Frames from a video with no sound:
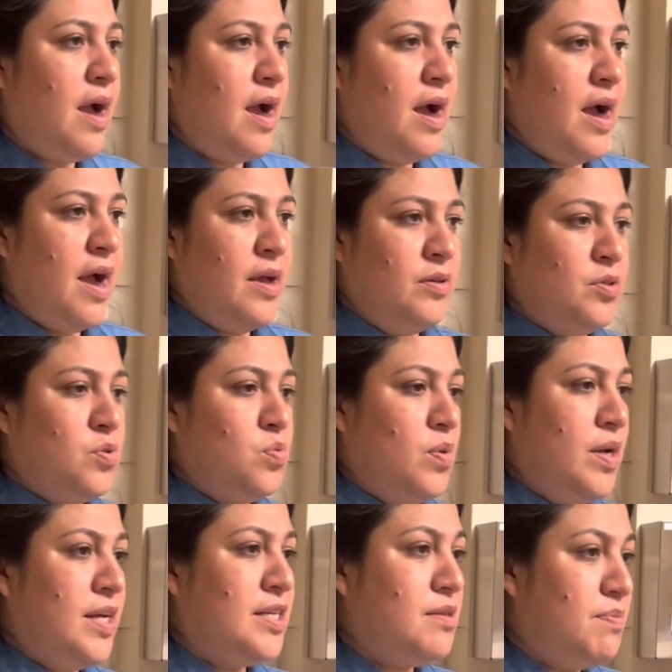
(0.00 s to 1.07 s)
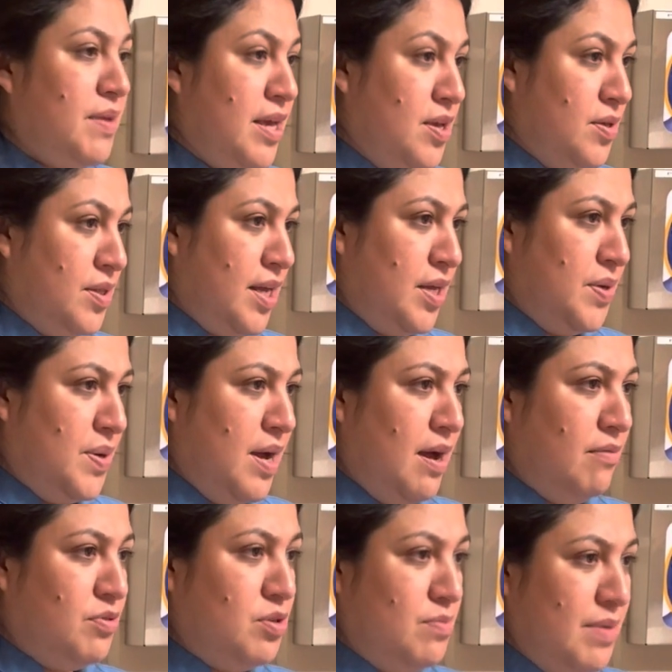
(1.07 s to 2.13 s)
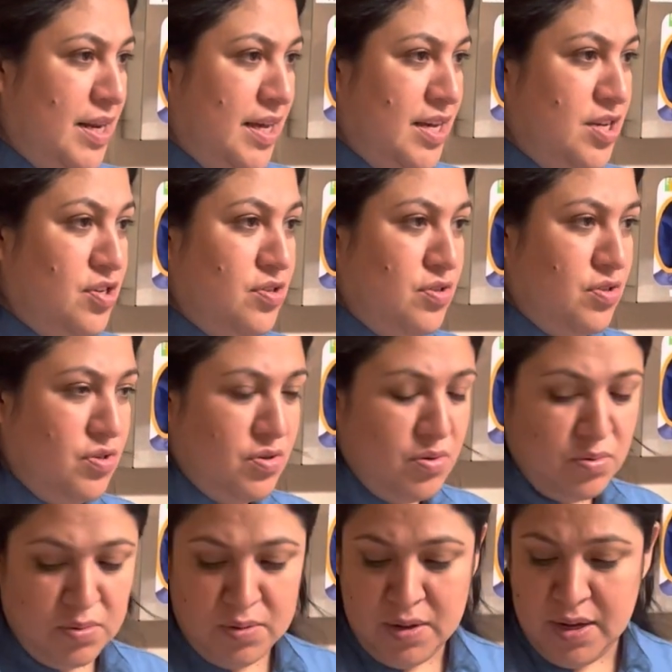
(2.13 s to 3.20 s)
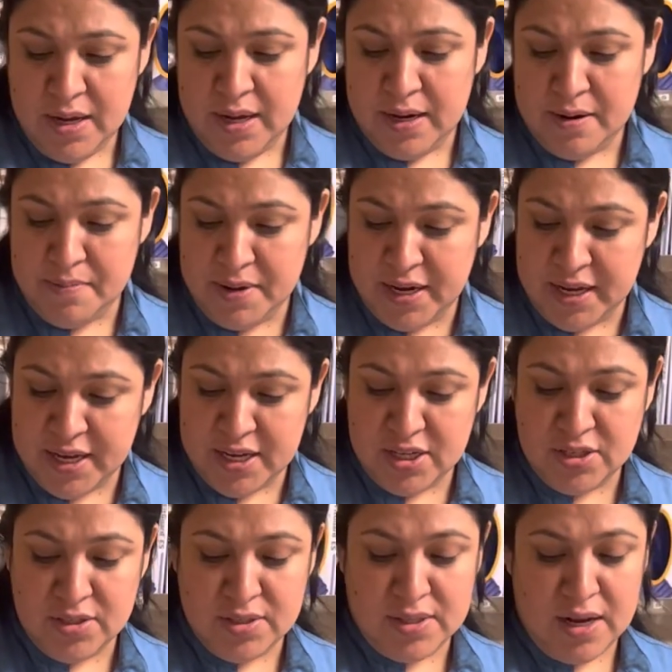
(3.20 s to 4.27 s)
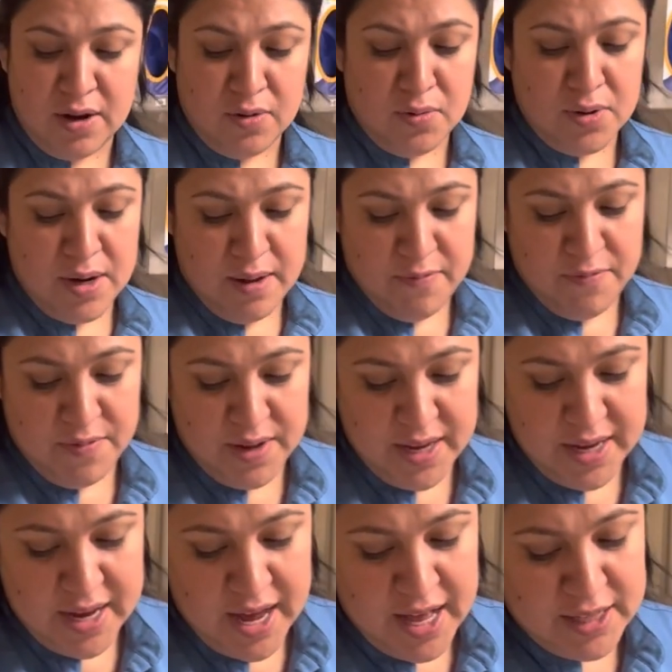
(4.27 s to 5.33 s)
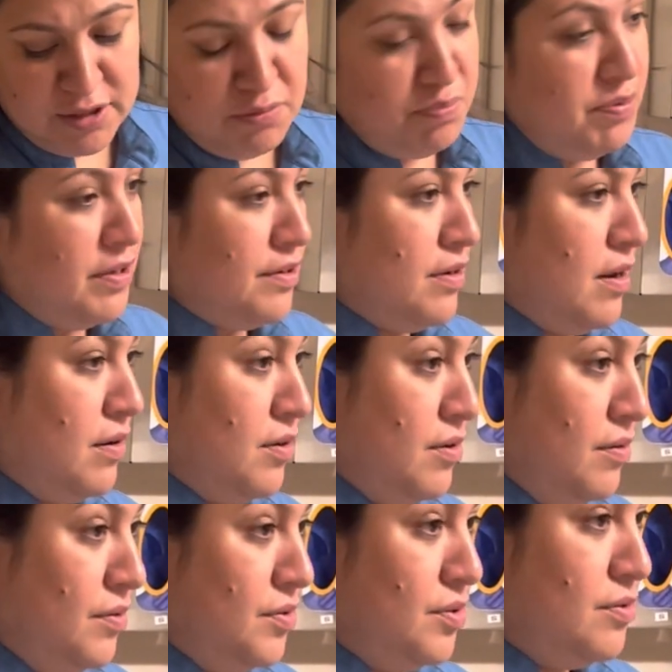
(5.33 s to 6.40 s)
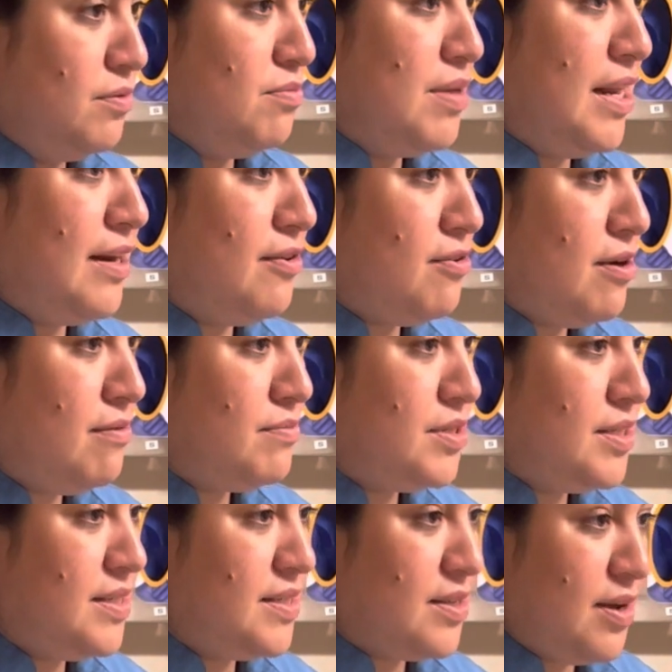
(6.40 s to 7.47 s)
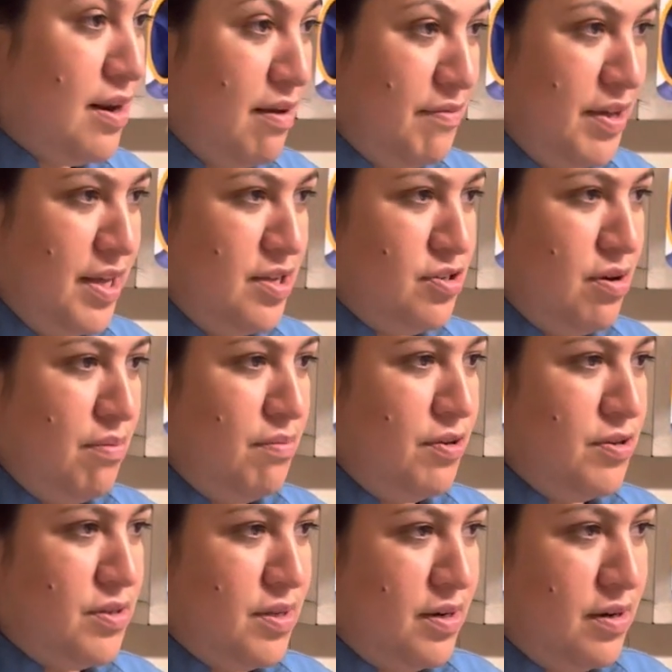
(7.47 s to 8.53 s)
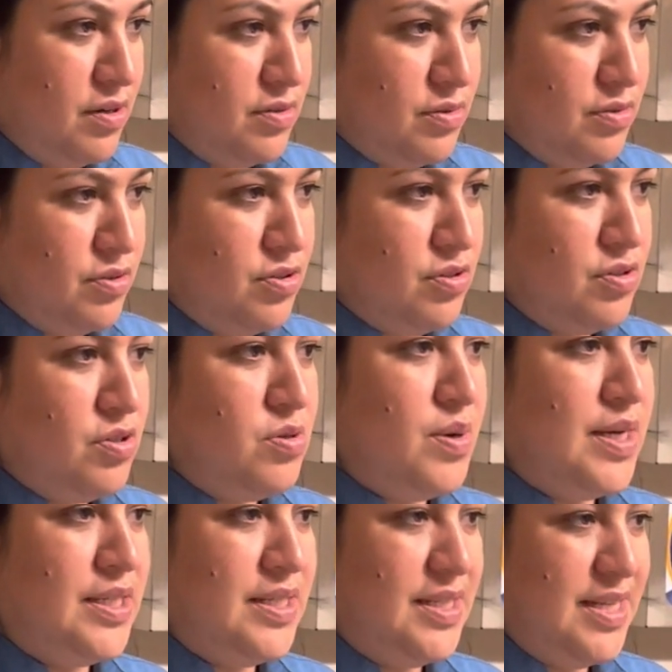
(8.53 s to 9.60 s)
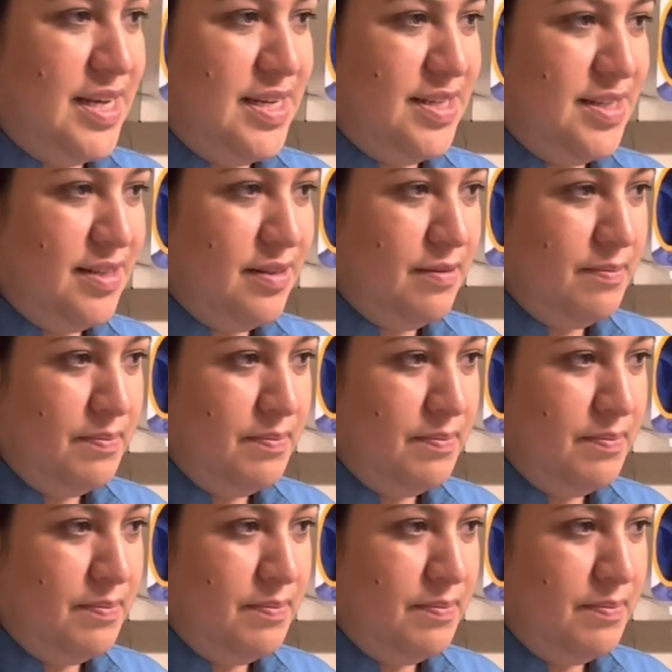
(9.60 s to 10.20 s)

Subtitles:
I just want to explain you that you have some medications too. The medications are gonna be haloperidol, 2 milligrams. It's gonna be intramuscular to control your agitation.